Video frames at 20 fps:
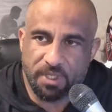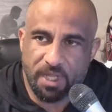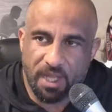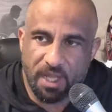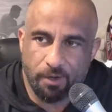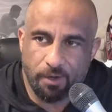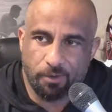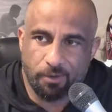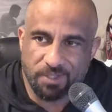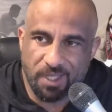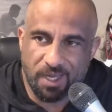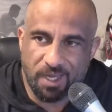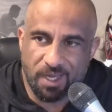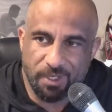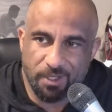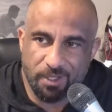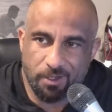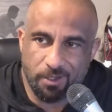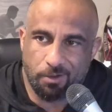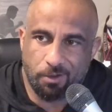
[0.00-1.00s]
Okay, I know it's got to be
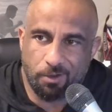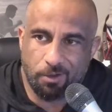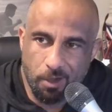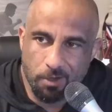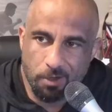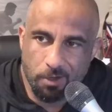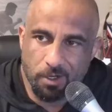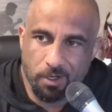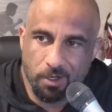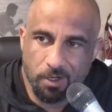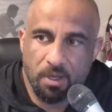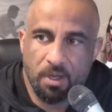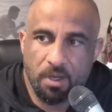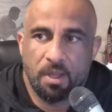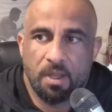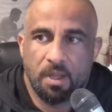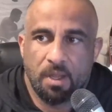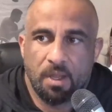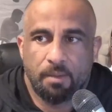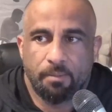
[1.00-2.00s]
a little longer
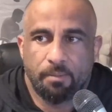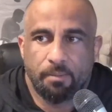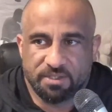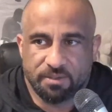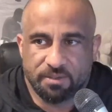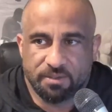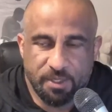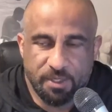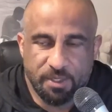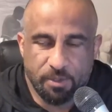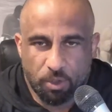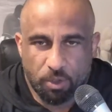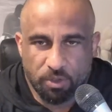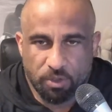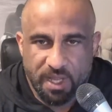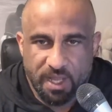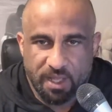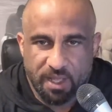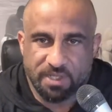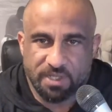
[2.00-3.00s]
because I'm going to be doing pull
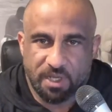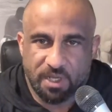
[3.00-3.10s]
downs.